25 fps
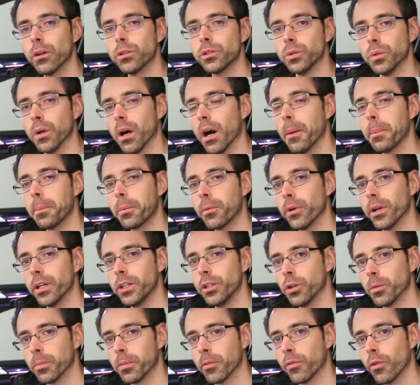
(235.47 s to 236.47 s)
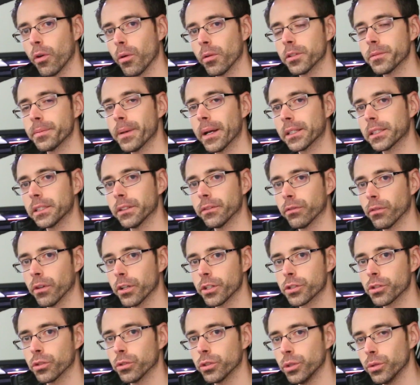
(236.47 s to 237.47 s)
to upgrade your performance pack
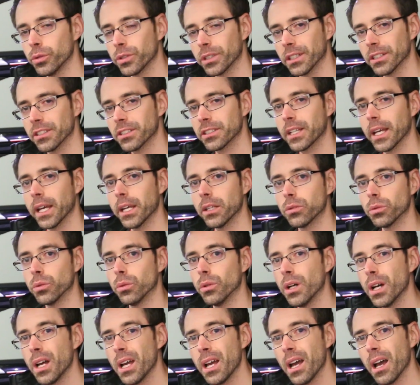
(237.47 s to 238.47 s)
differential using a scan tool.